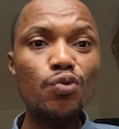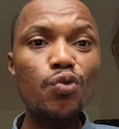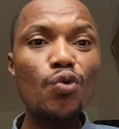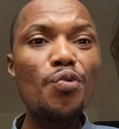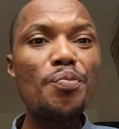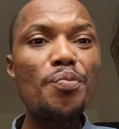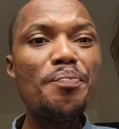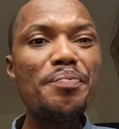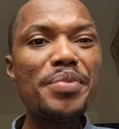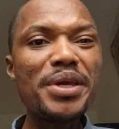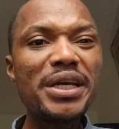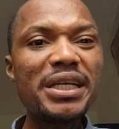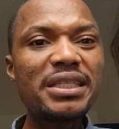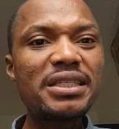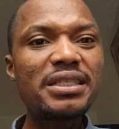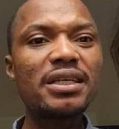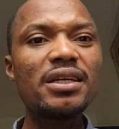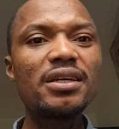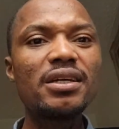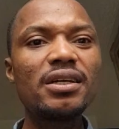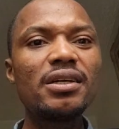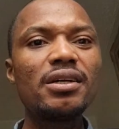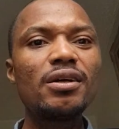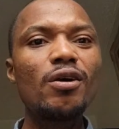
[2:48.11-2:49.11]
who meet
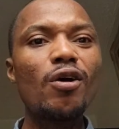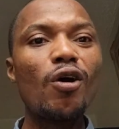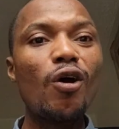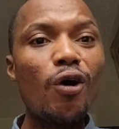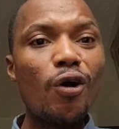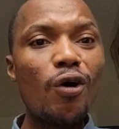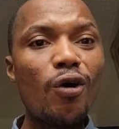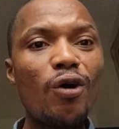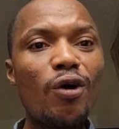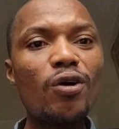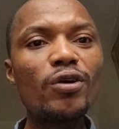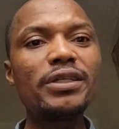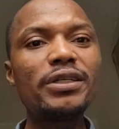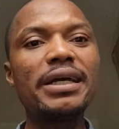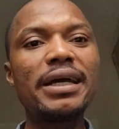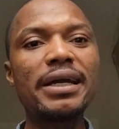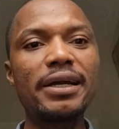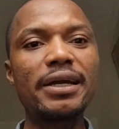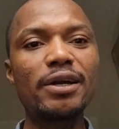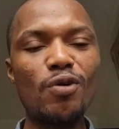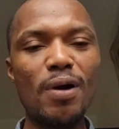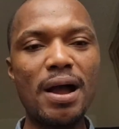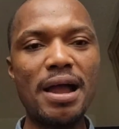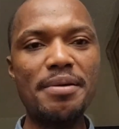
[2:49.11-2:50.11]
all the
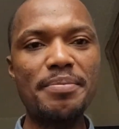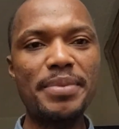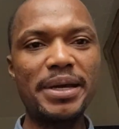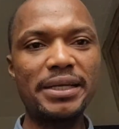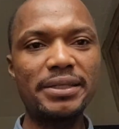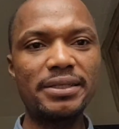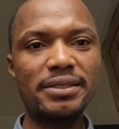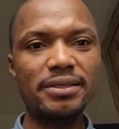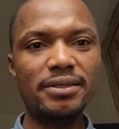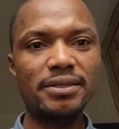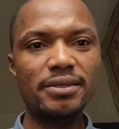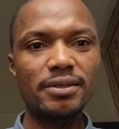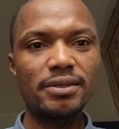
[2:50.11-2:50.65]
requirements.